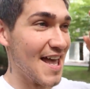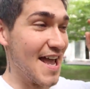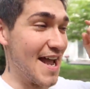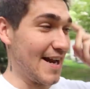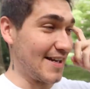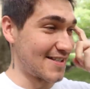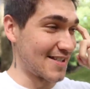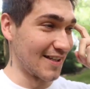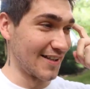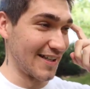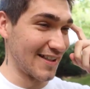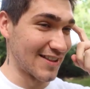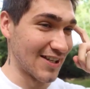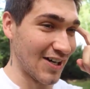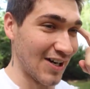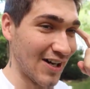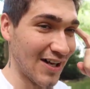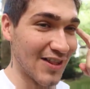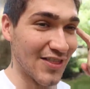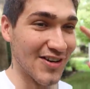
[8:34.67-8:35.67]
Instantly
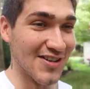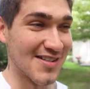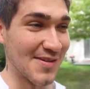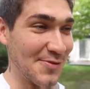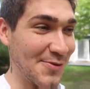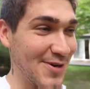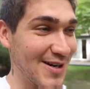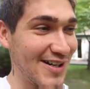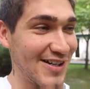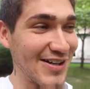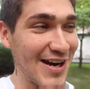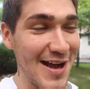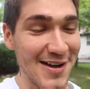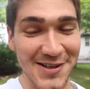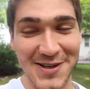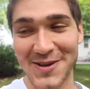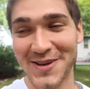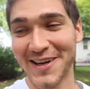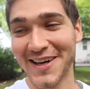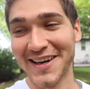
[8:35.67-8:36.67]
thought there's some weird
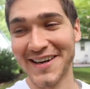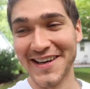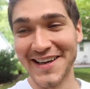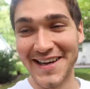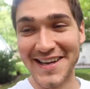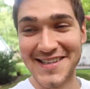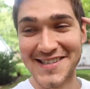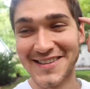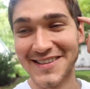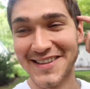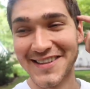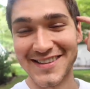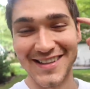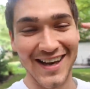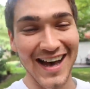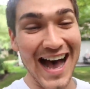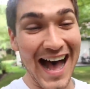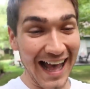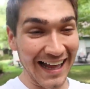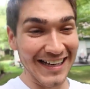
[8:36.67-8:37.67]
crap going on. Instantly
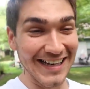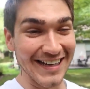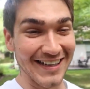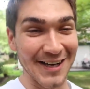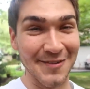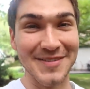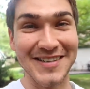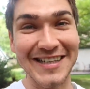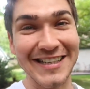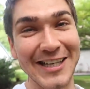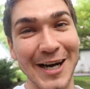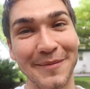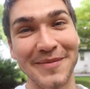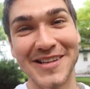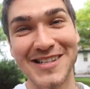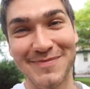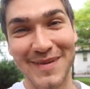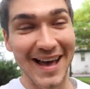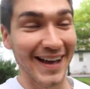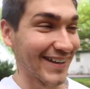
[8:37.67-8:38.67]
thought I need to come dig up
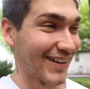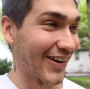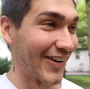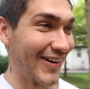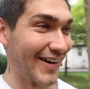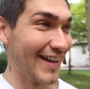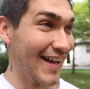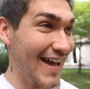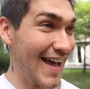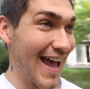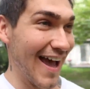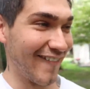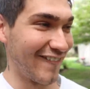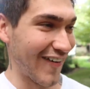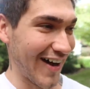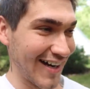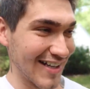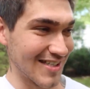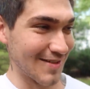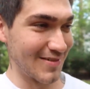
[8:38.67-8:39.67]
this backyard and
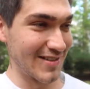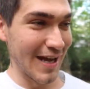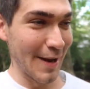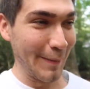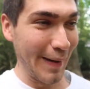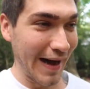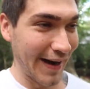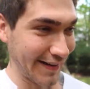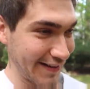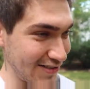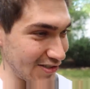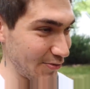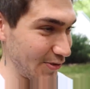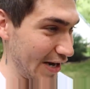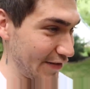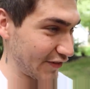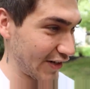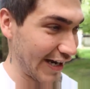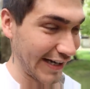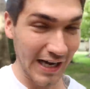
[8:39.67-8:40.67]
find some dead bodies or
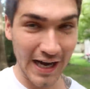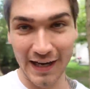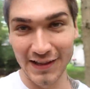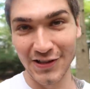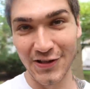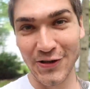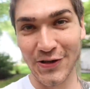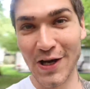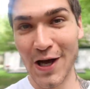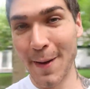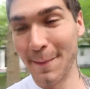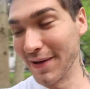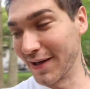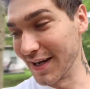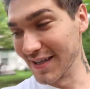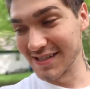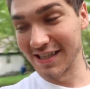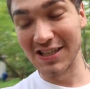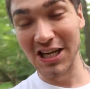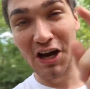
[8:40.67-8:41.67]
whatever I gotta do
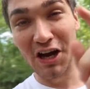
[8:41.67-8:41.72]
because the